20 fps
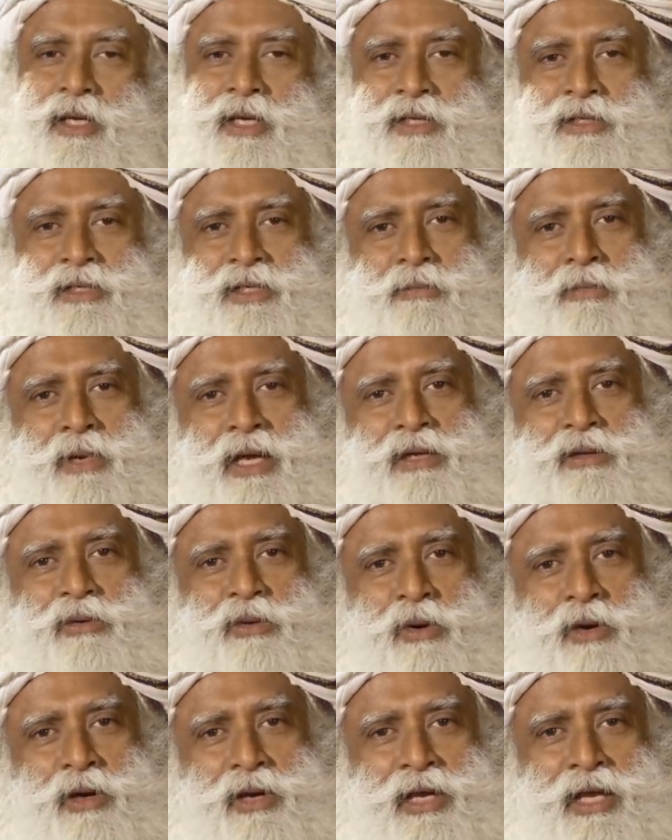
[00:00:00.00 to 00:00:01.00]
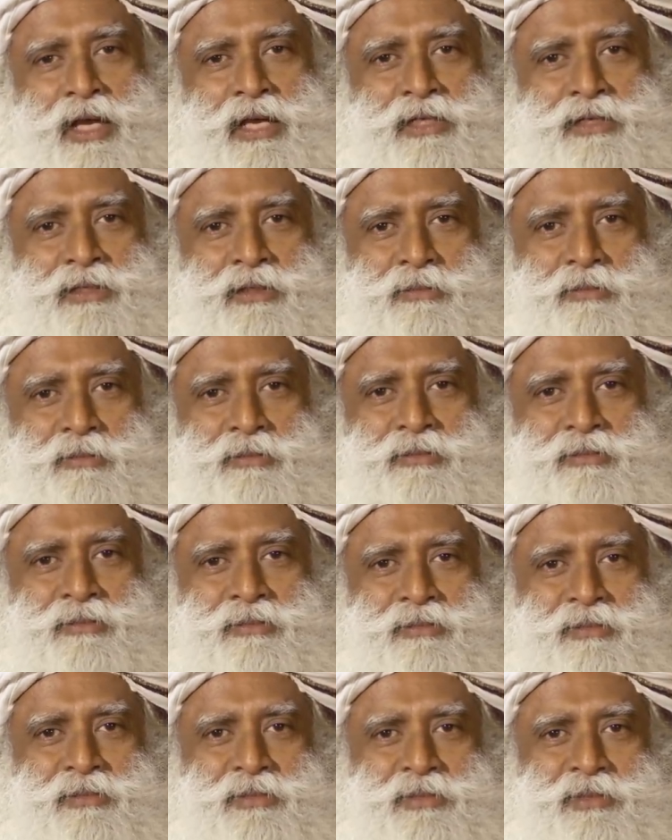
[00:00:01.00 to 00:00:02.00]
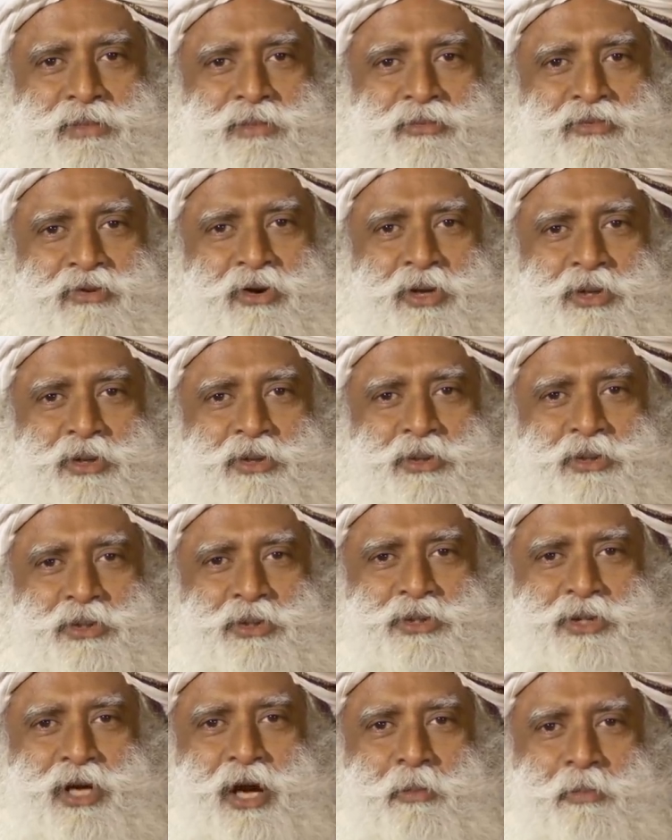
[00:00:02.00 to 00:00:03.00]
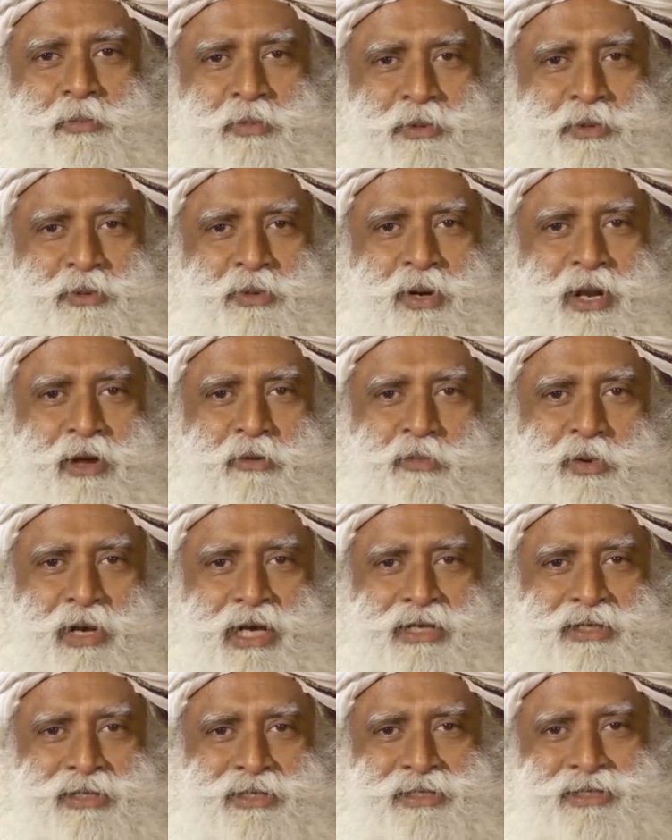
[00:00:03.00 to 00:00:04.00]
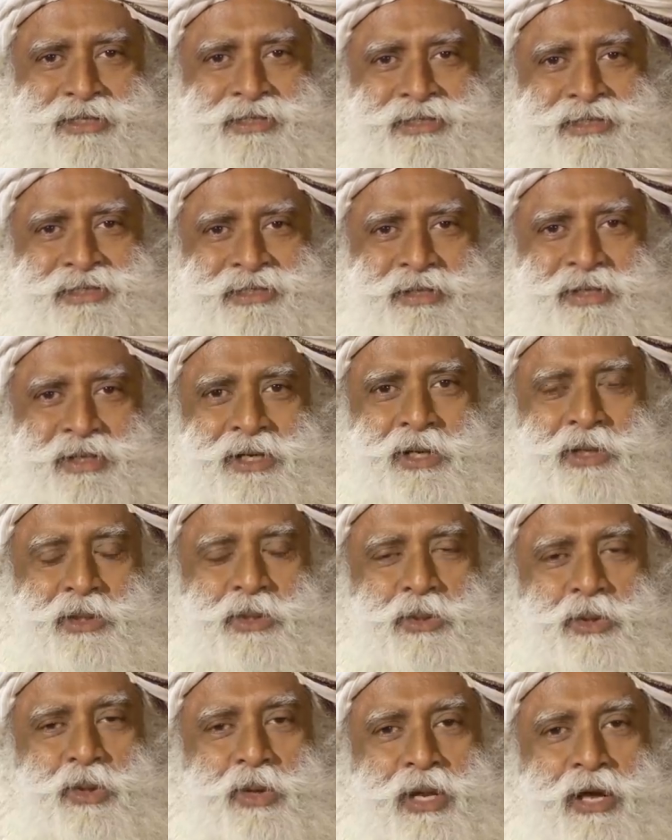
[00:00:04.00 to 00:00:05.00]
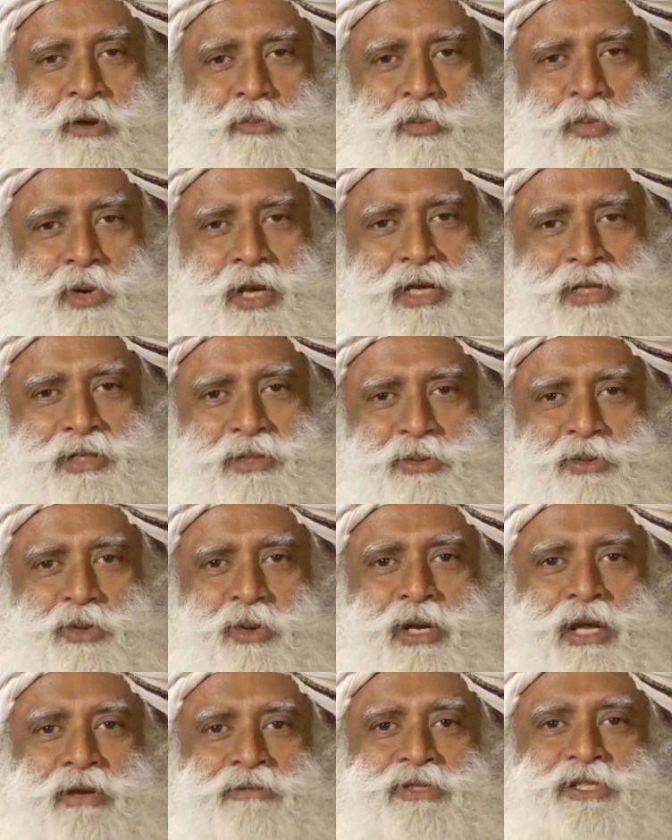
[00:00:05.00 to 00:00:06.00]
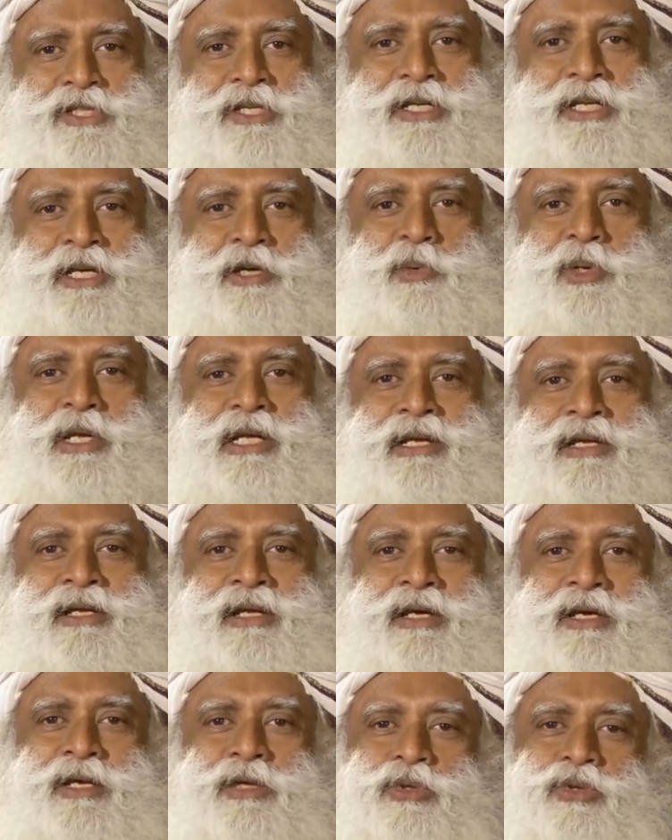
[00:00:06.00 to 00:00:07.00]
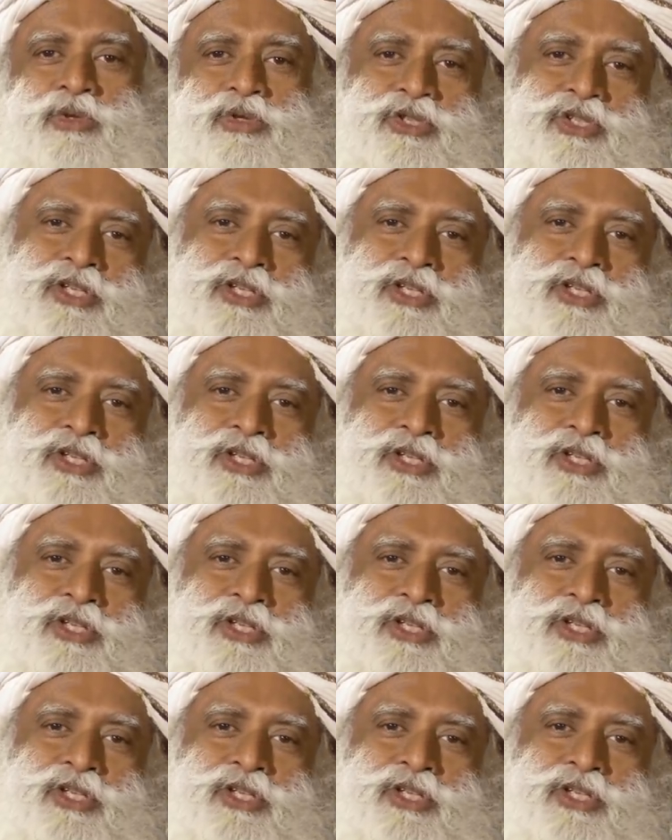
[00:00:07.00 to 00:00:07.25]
takes a microorganism for you to stop, you don't have brakes. You don't have brakes, you don't have steering wheel, you're